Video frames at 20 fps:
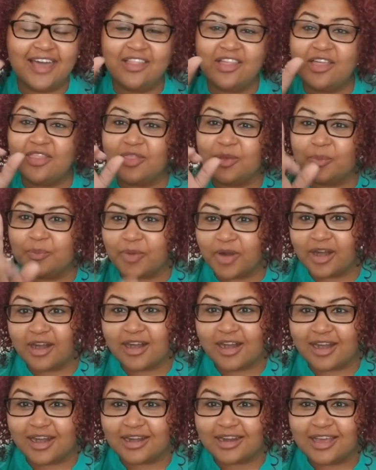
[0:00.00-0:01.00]
and then the
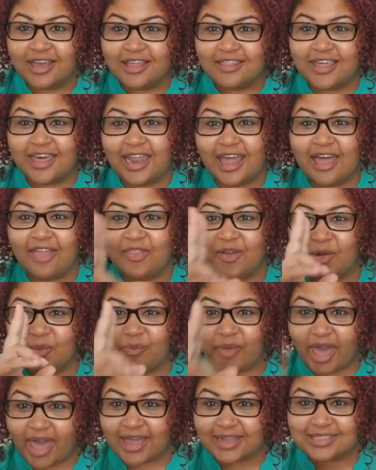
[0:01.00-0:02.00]
bird that had their
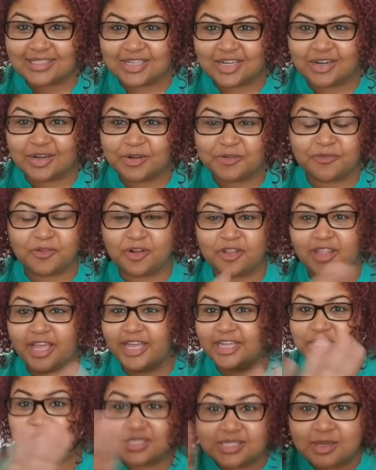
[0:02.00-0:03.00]
back turned for
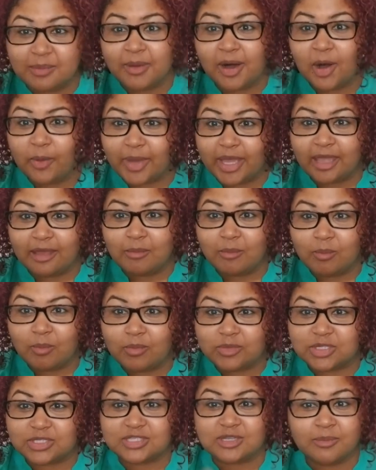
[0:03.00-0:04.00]
like just a moment,
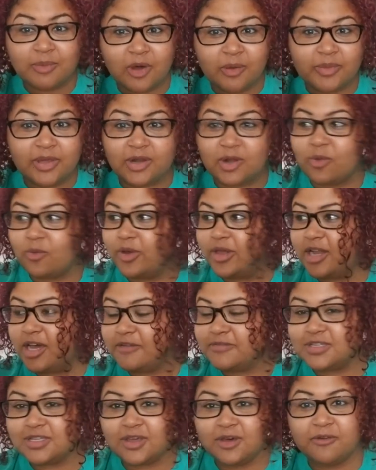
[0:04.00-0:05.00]
just a moment or went
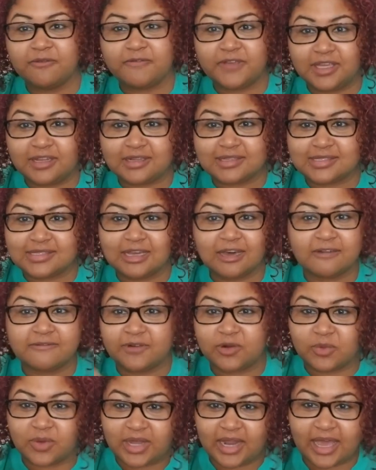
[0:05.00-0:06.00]
off to go feed
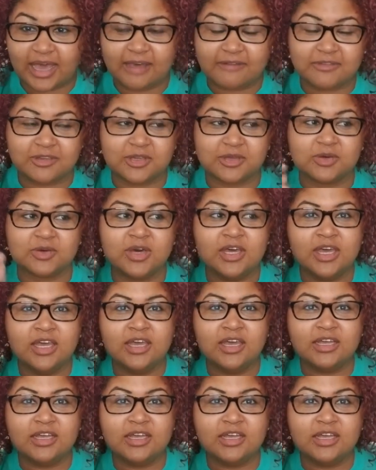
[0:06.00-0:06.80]
itself or what have you,